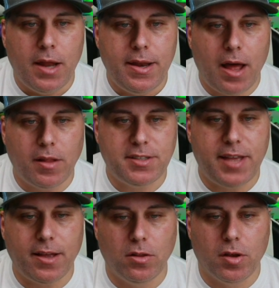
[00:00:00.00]
Now let's
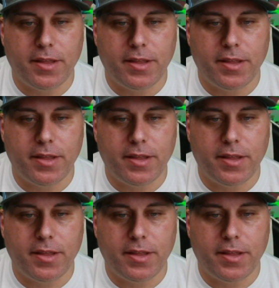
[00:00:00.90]
take a look at the